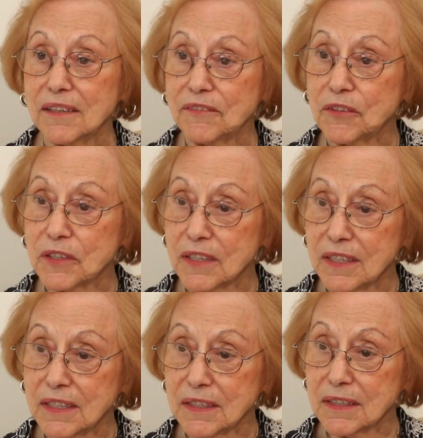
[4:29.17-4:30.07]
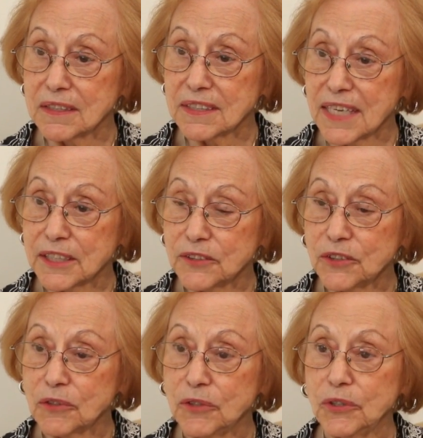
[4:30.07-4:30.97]
for San
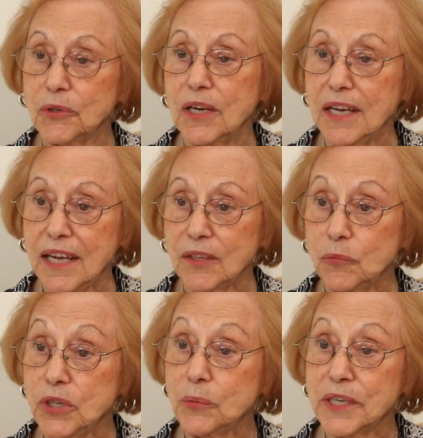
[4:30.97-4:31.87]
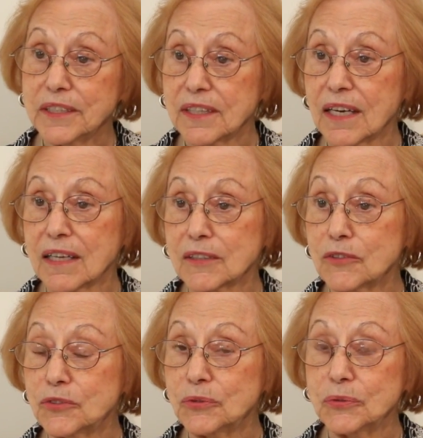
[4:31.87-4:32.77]
Antonio, and we went on
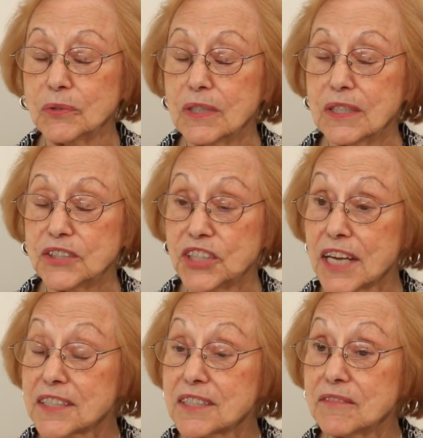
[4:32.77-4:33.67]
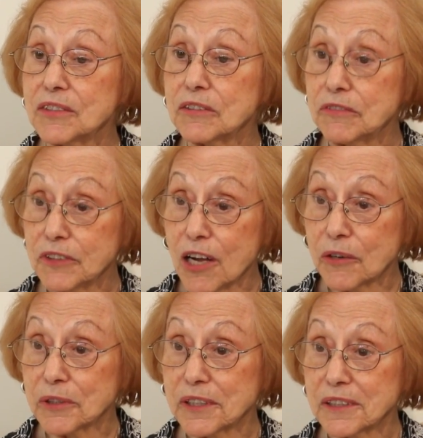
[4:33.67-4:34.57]
to Jacksonville,
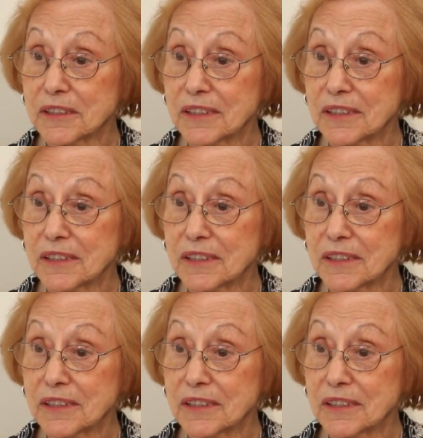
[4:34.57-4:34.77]
Florida.